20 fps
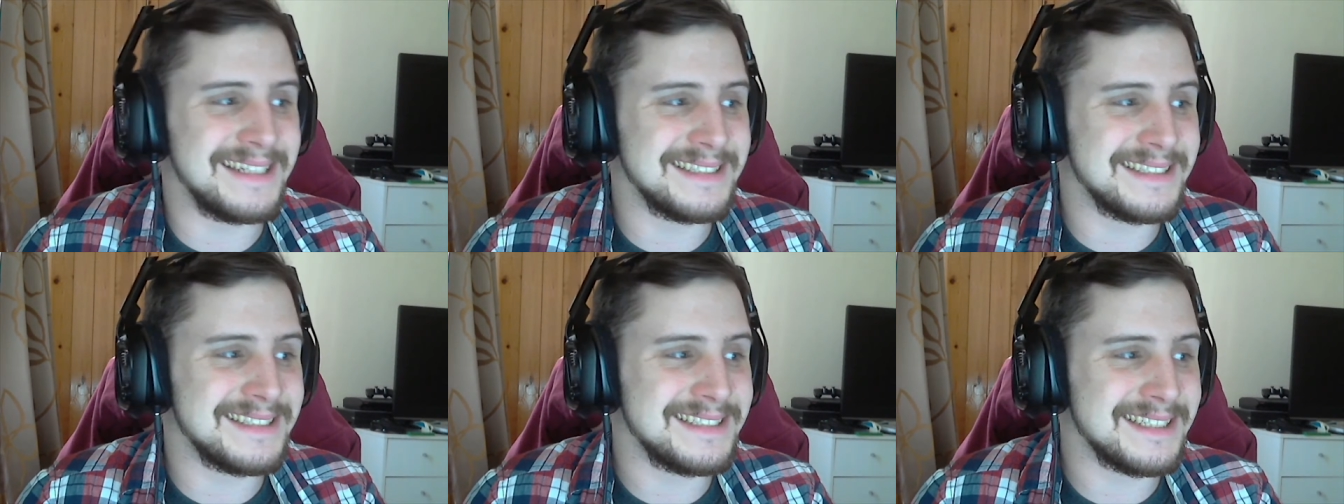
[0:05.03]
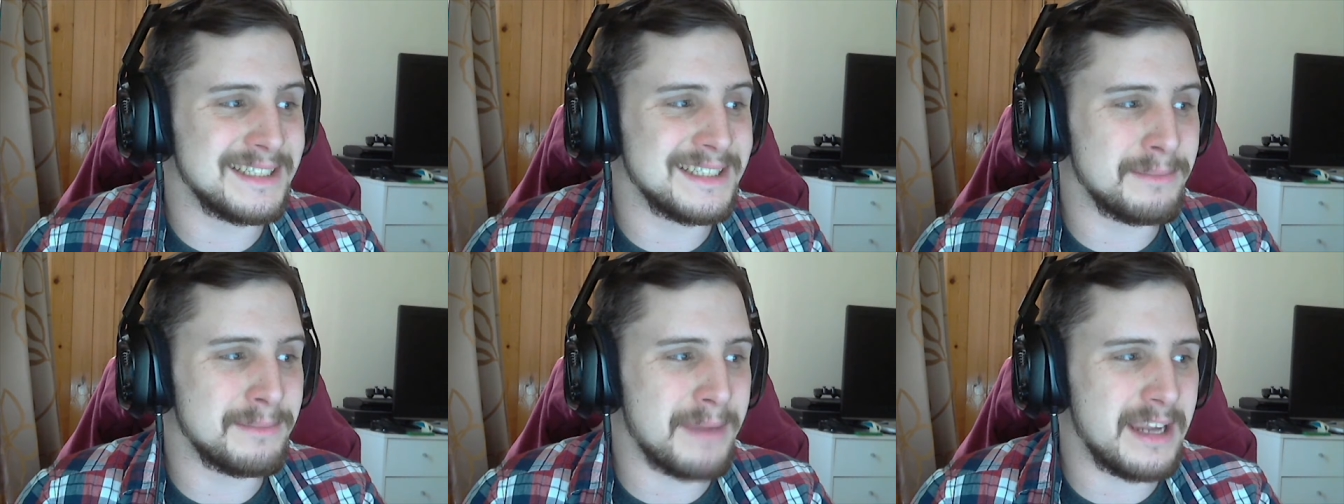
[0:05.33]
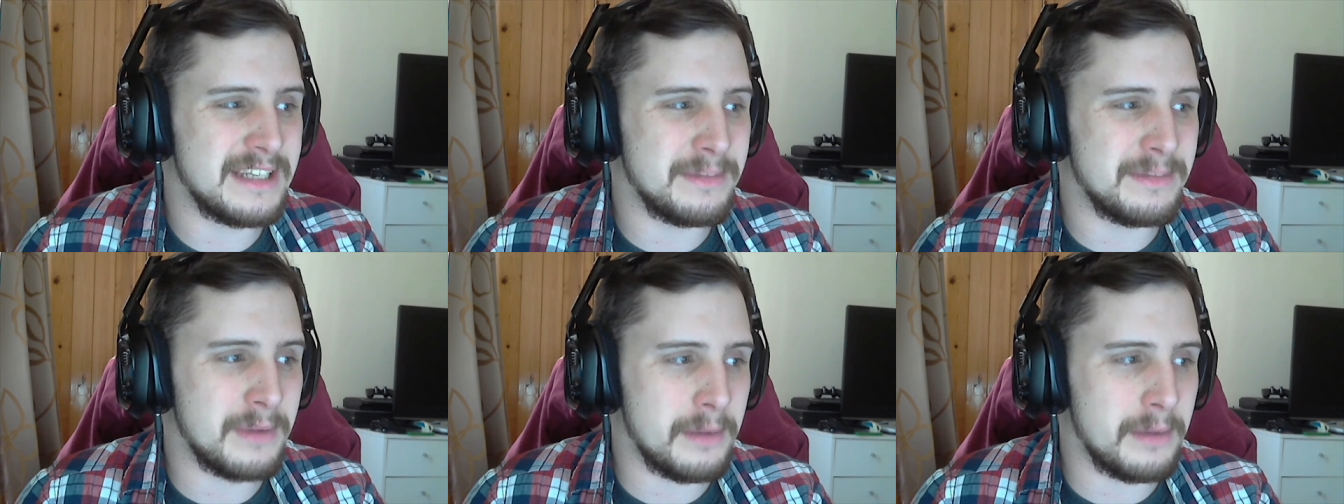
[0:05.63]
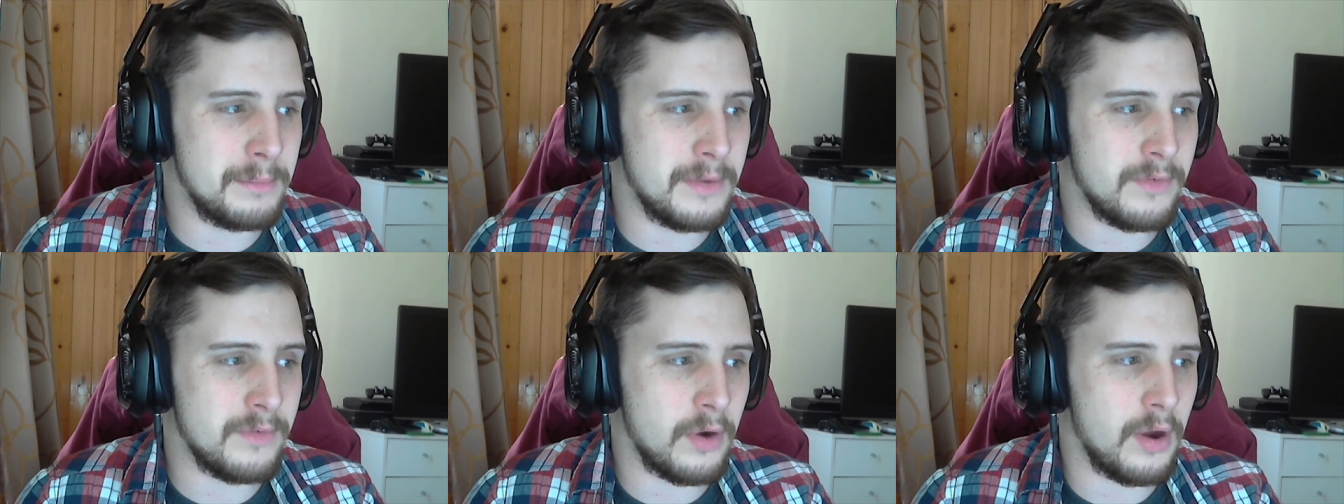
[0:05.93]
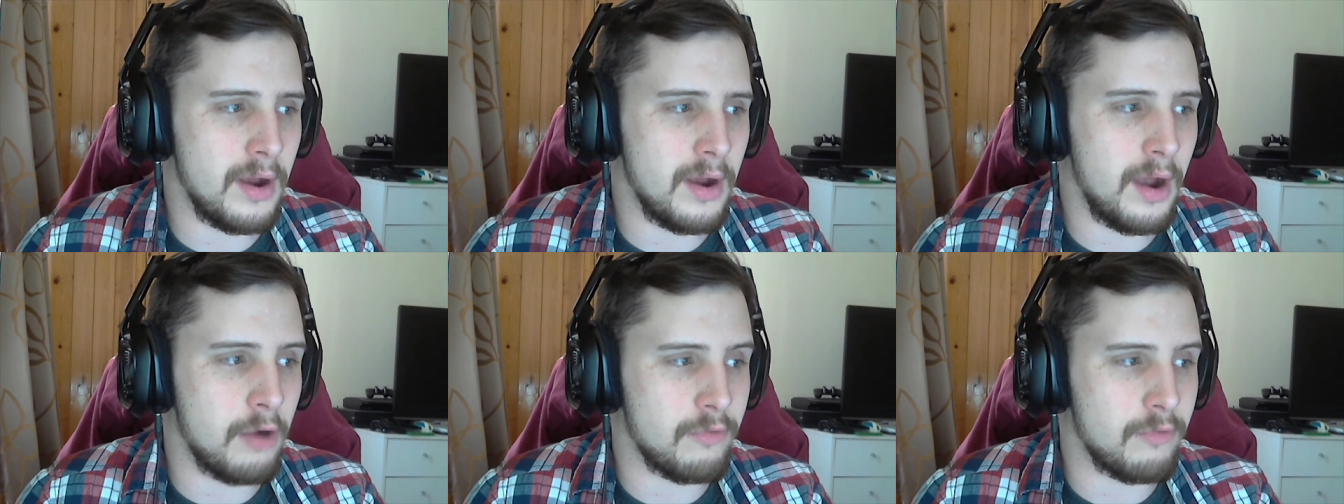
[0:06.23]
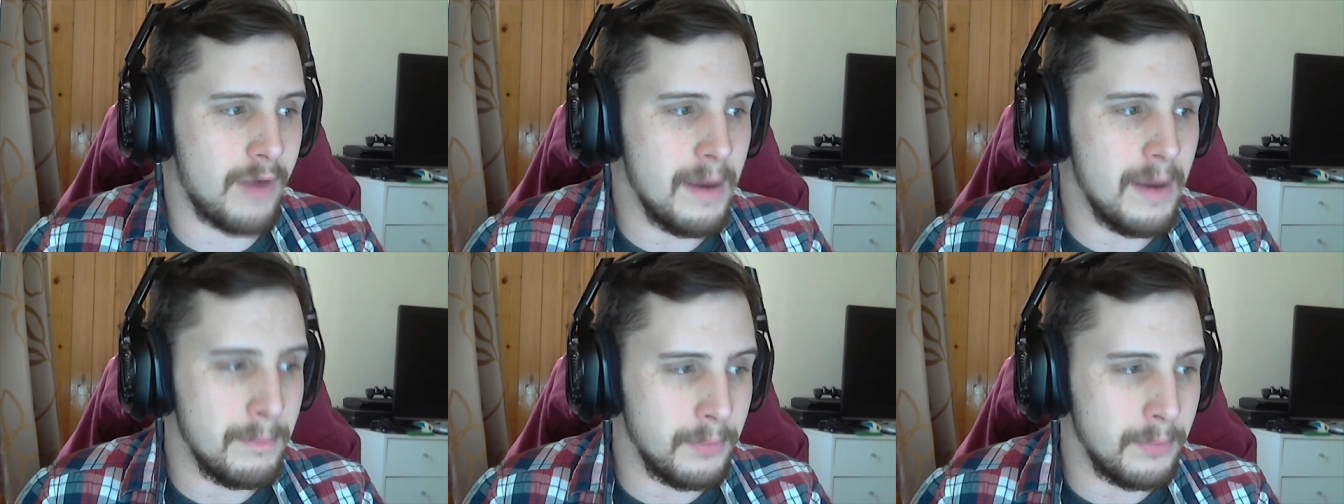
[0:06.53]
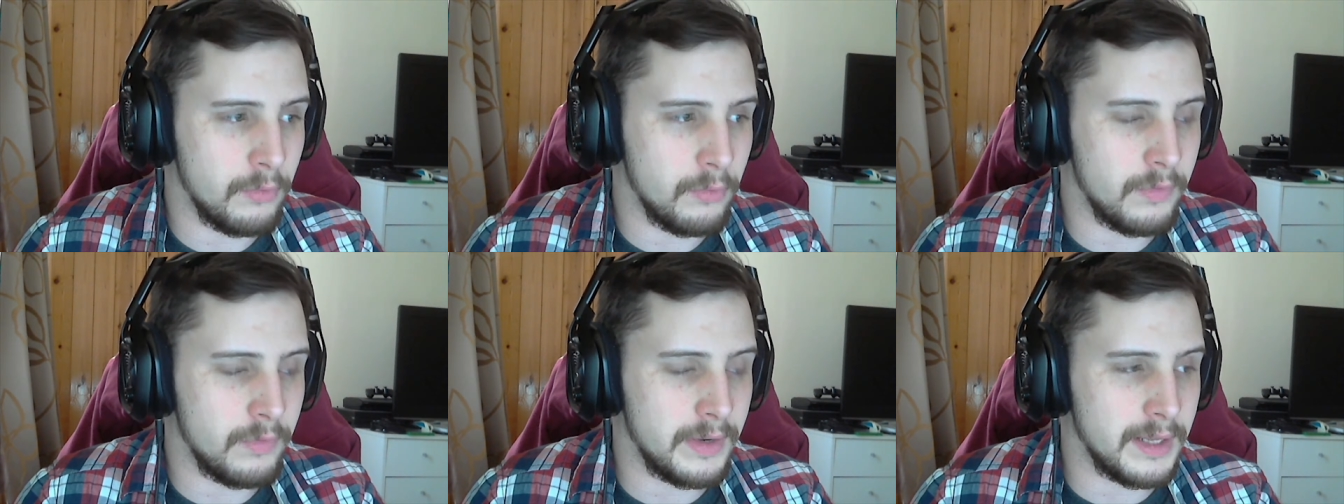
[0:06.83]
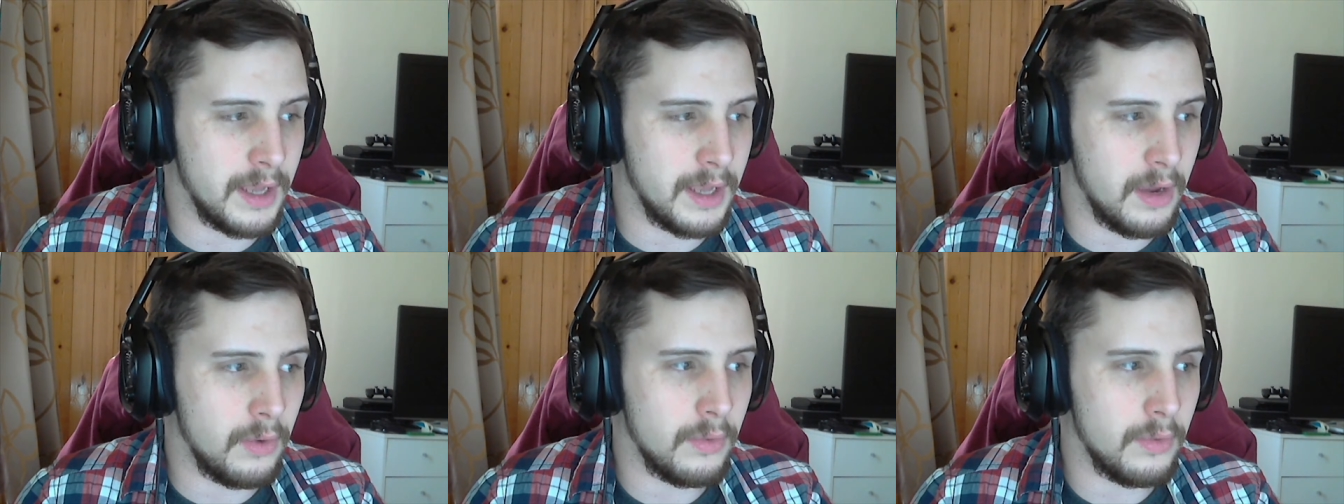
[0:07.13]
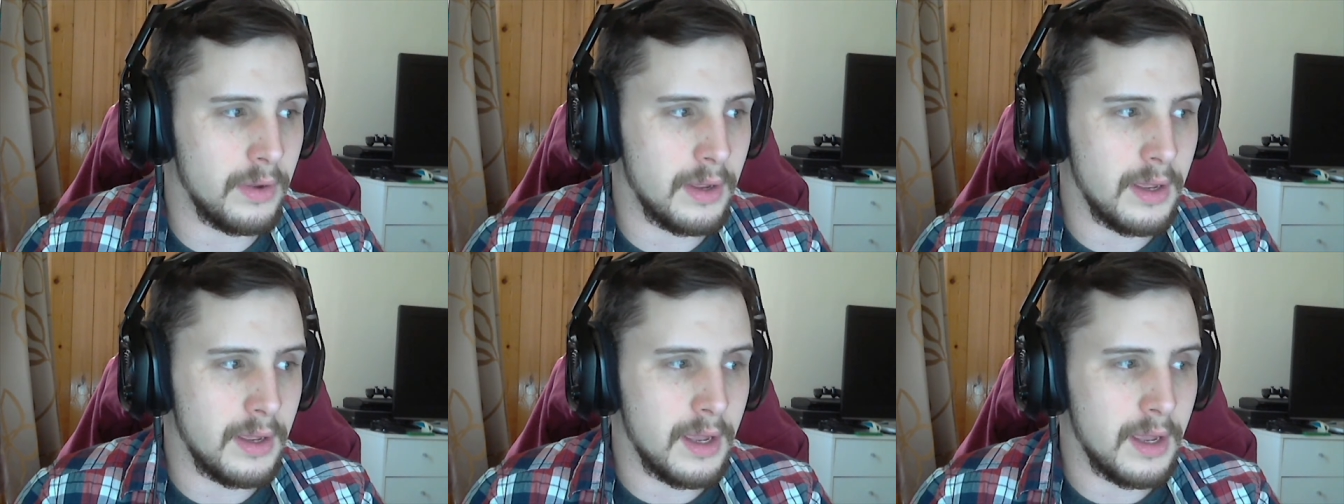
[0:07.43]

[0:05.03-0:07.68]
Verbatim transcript: This is just a basically a bit of a, a ramble video.